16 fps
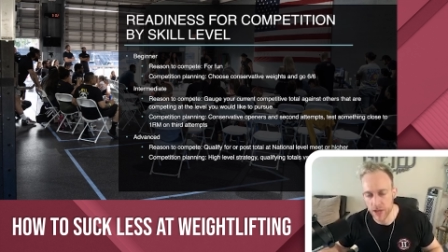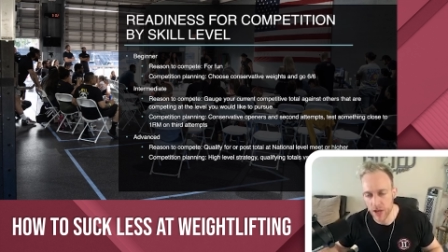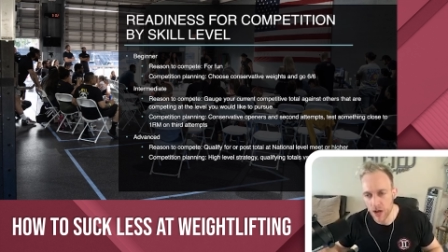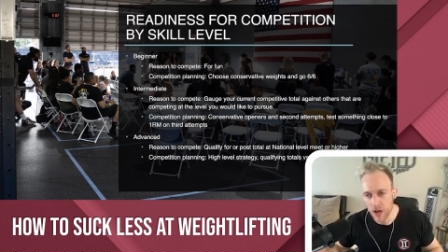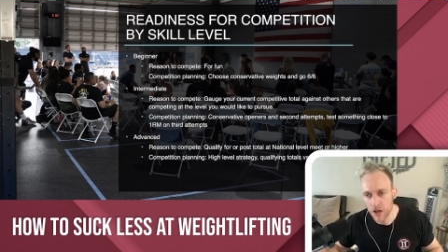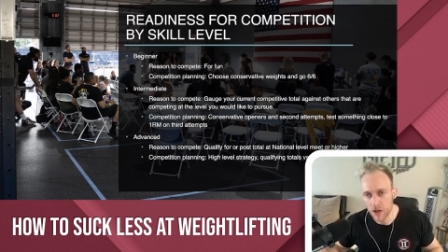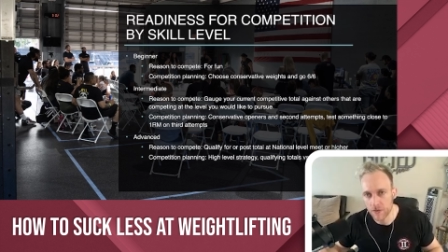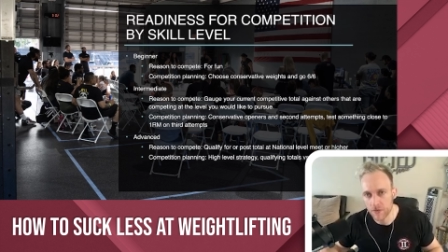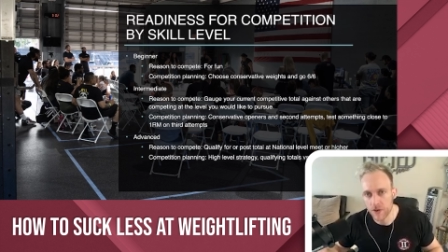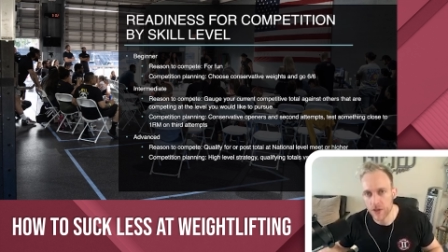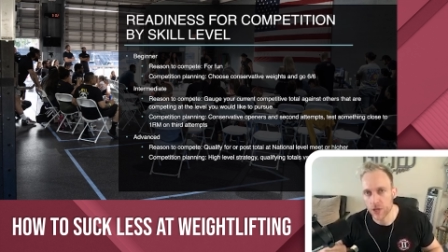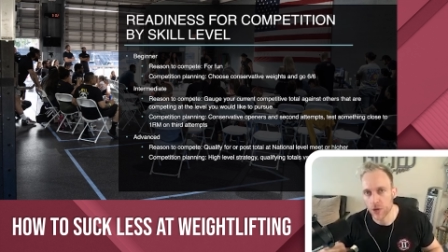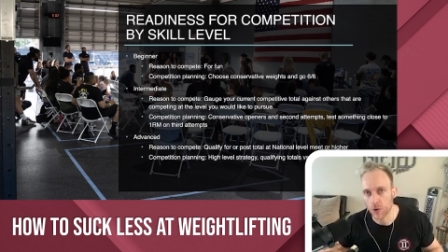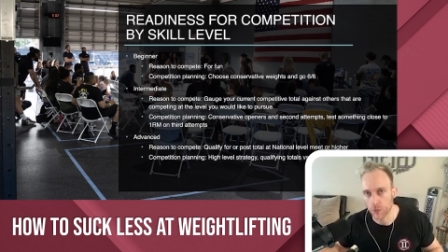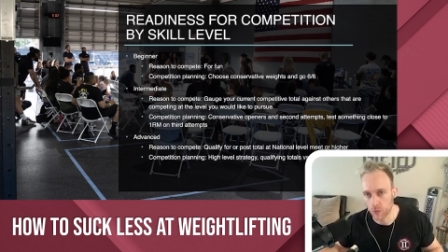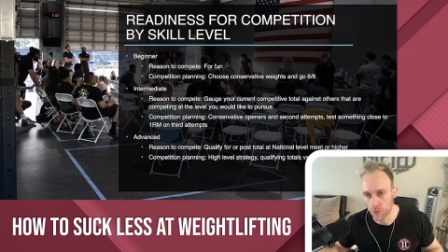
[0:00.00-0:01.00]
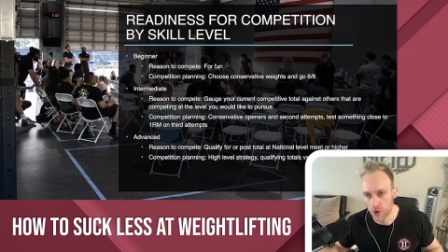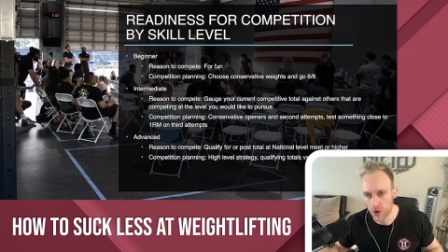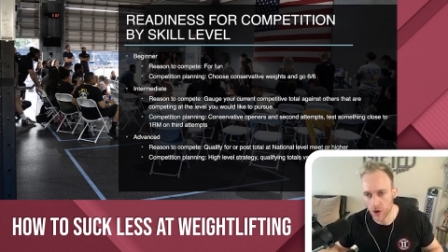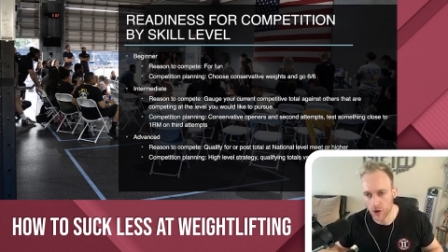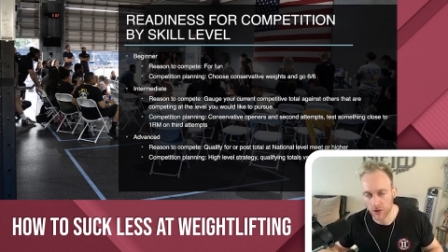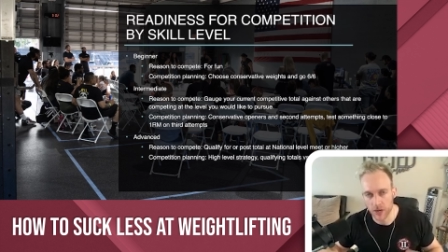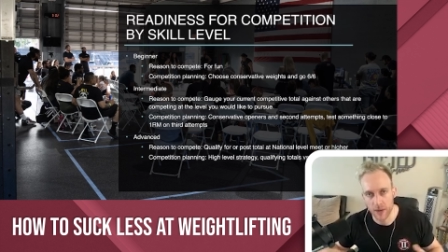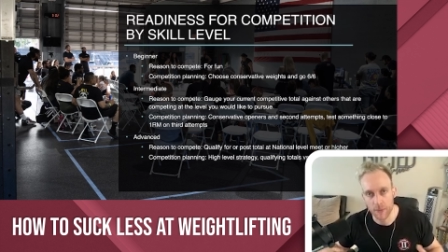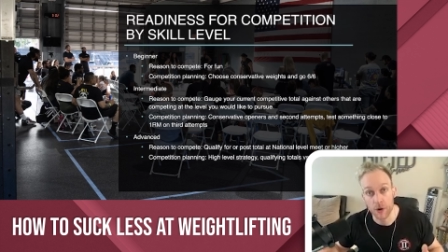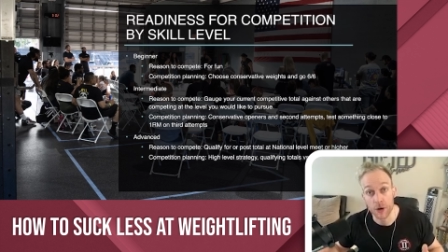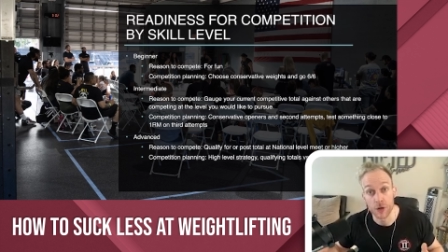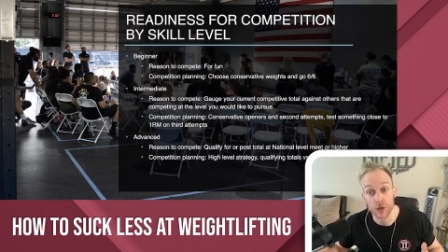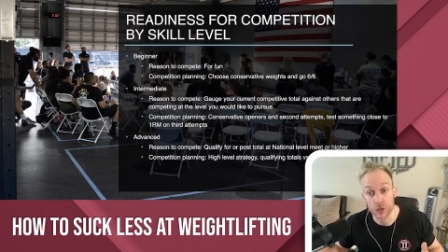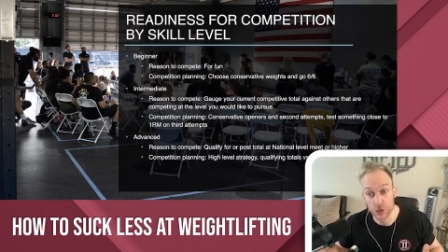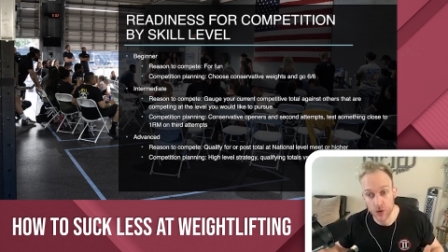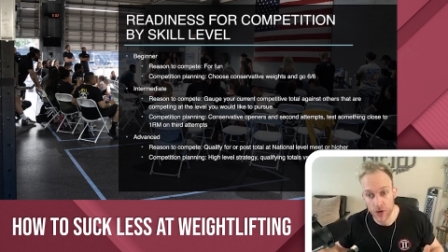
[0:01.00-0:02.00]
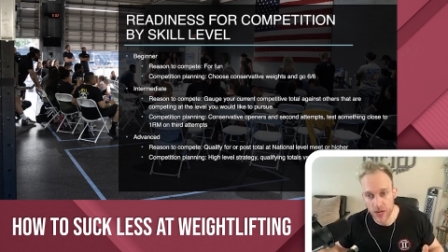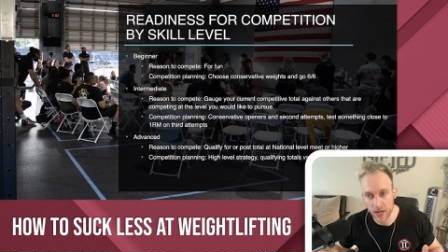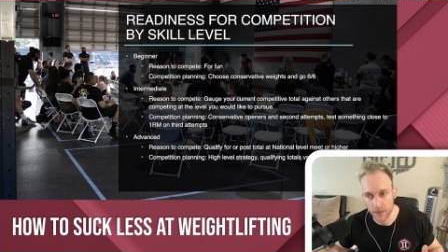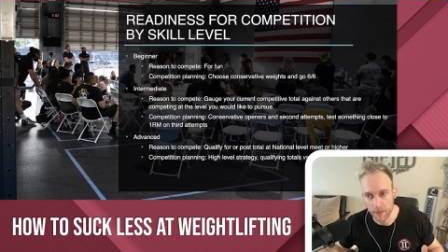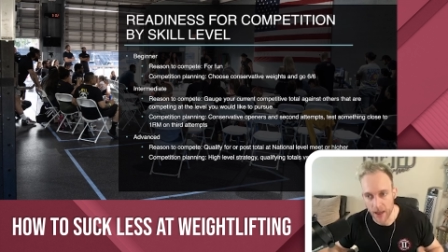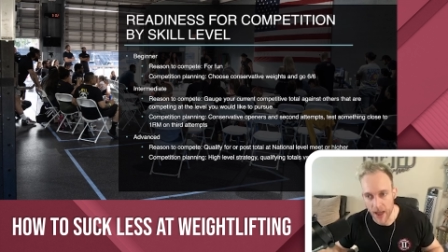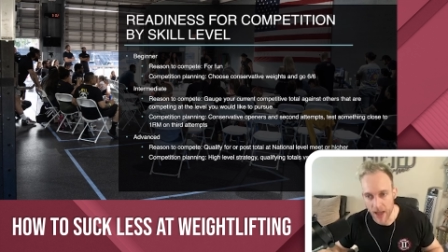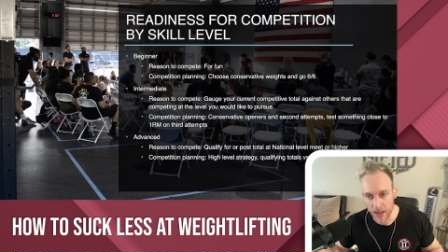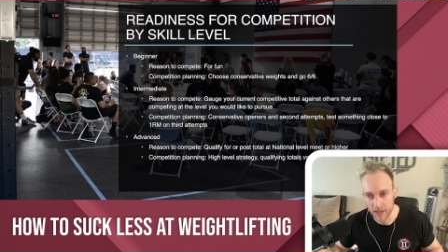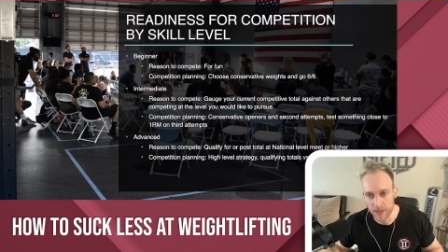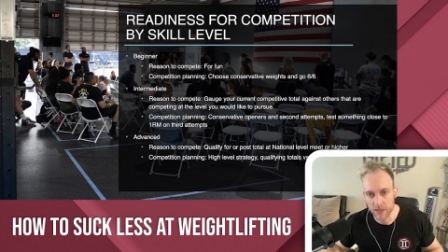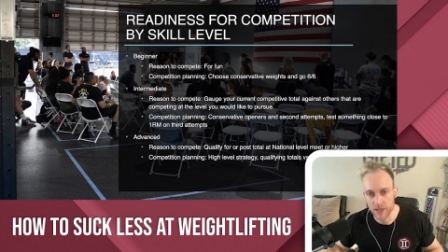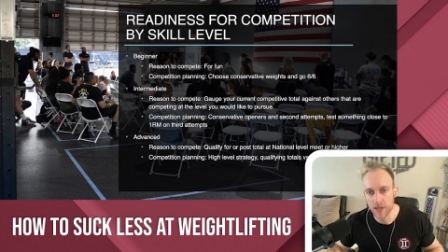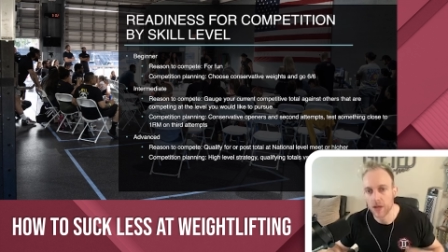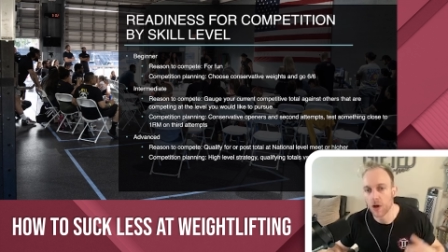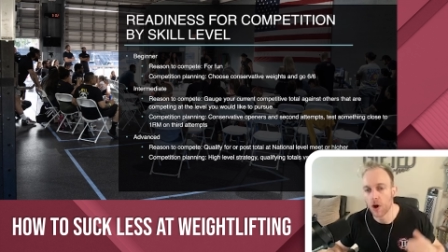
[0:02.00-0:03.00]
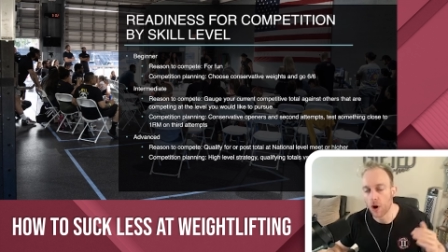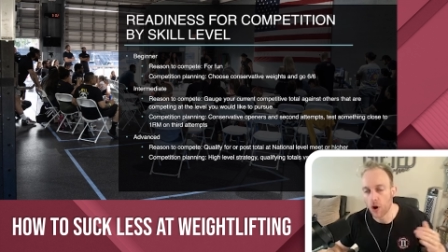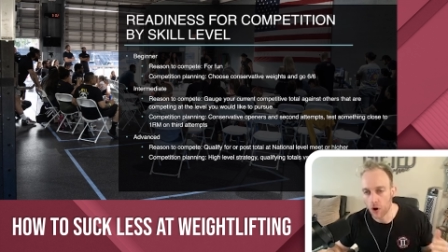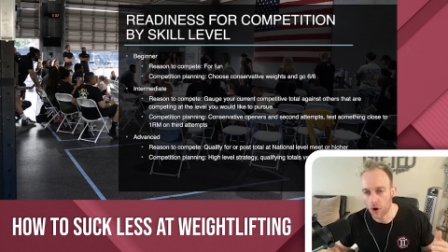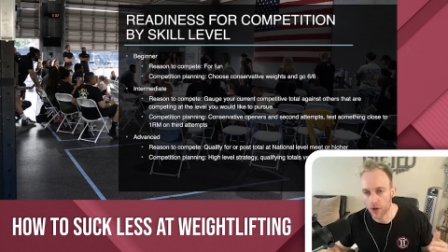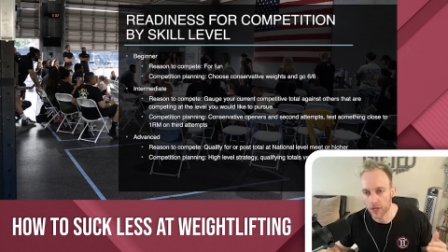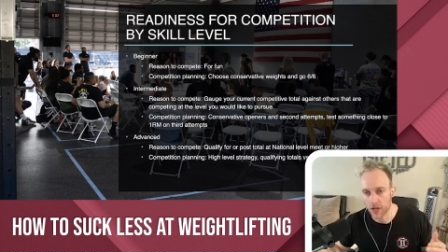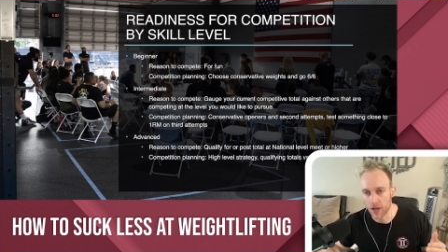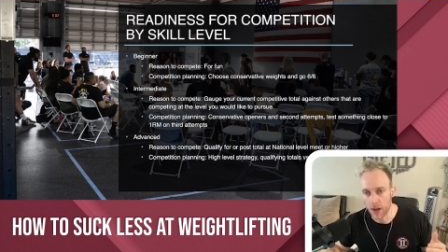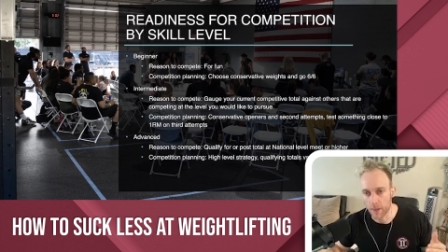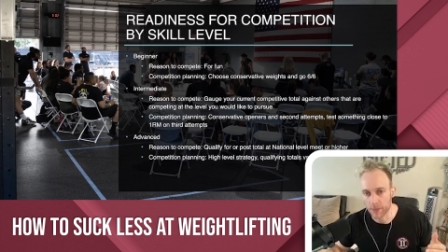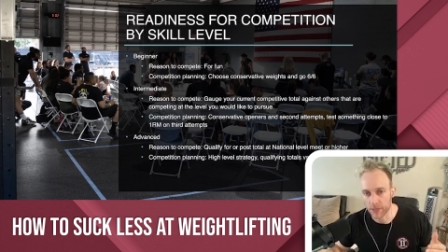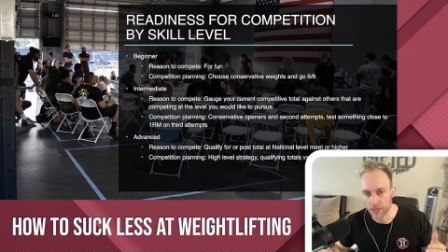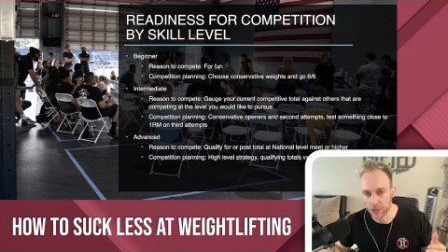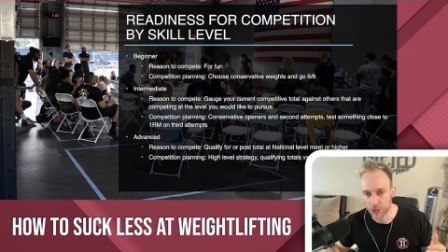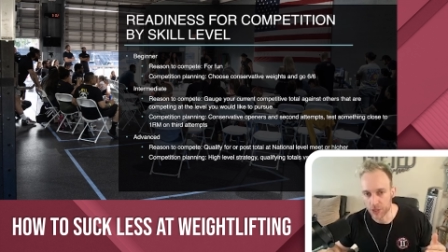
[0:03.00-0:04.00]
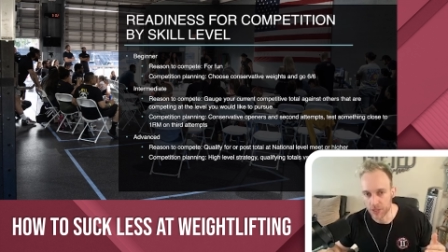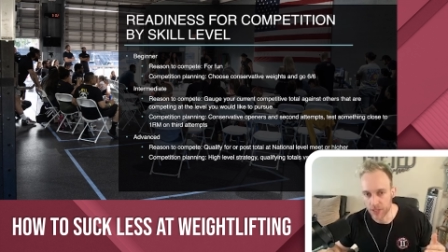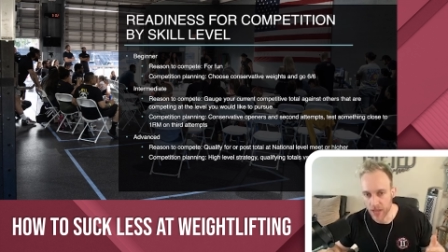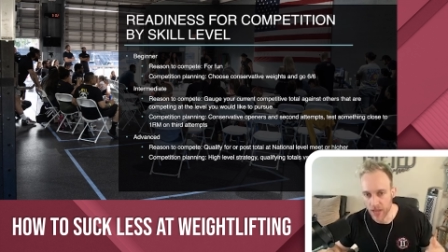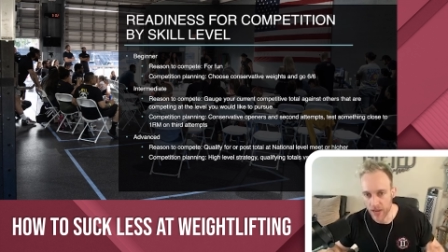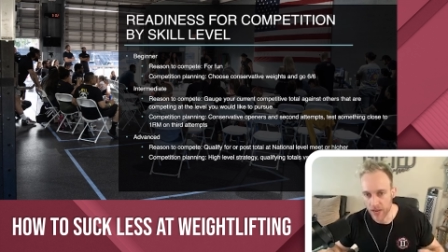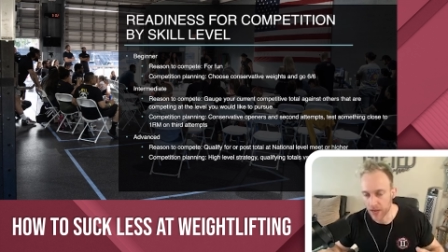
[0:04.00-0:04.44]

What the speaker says: of your 1RM or your training max on competition day.